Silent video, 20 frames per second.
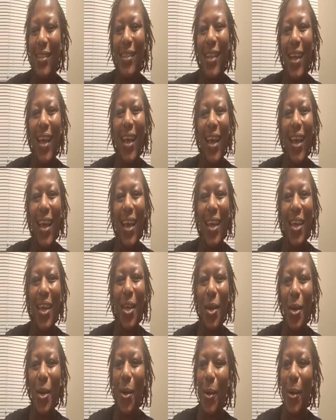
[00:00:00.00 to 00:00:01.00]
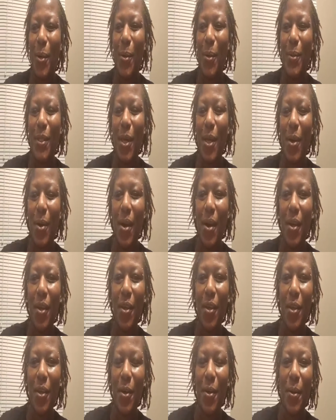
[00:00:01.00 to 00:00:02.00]
Thank you. So are
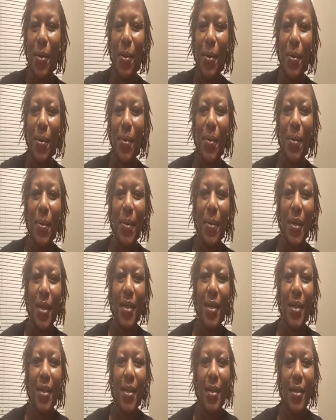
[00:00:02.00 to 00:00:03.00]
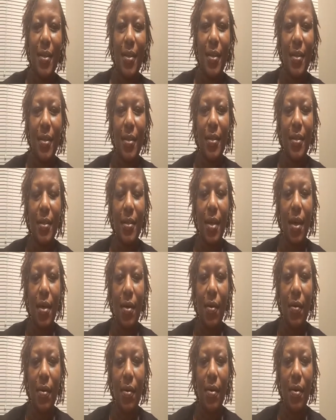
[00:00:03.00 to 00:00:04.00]
you. Eating right write what's
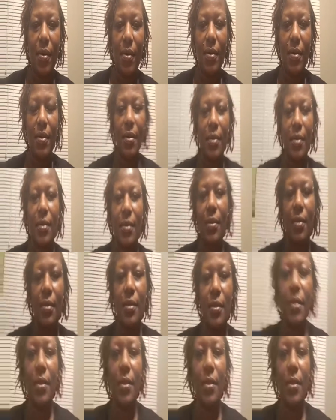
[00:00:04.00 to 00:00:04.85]
so, Mary.